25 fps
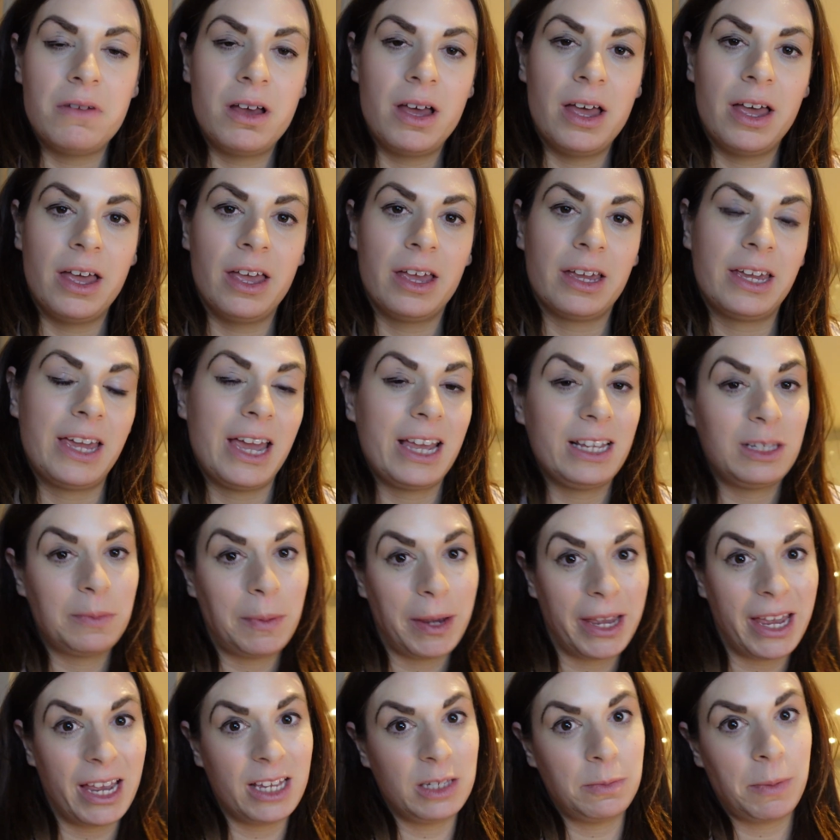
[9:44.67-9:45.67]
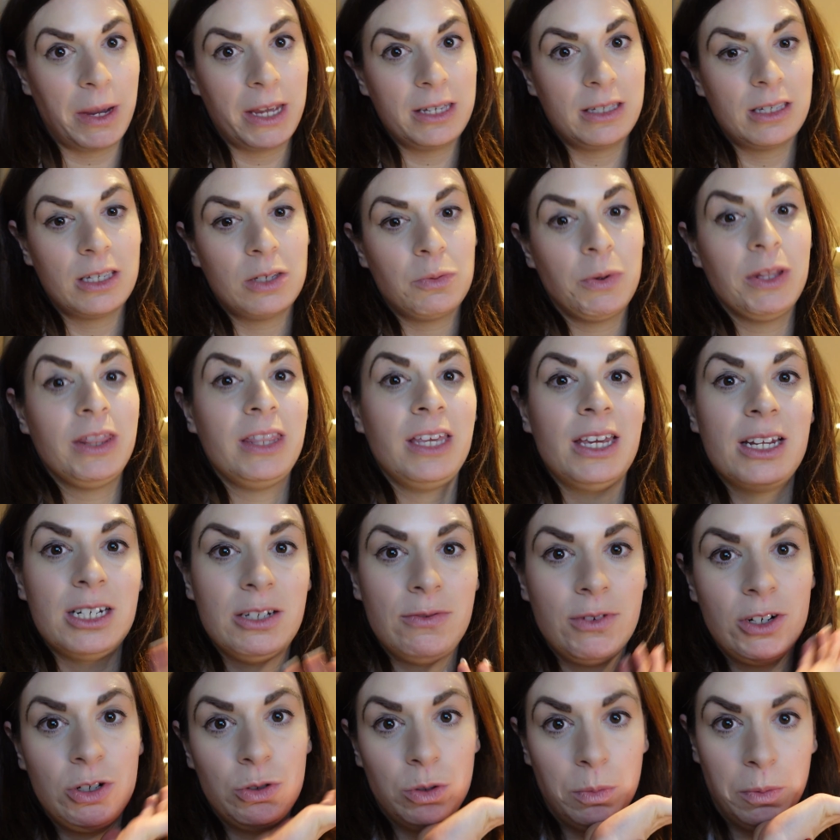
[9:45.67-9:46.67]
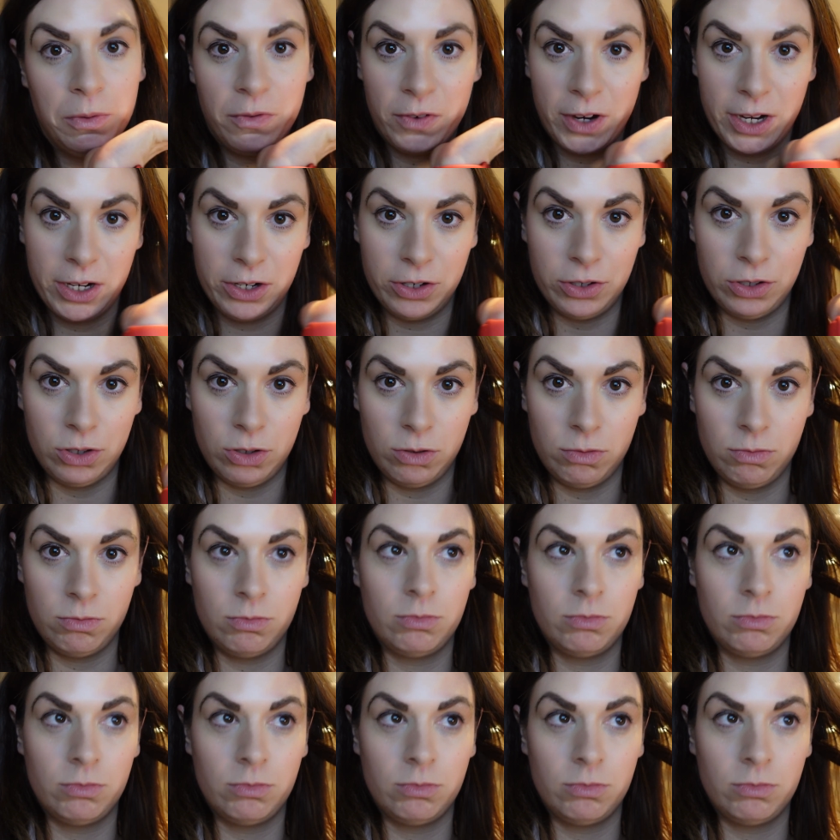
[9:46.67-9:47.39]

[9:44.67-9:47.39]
a case-by-case basis with the individual providers.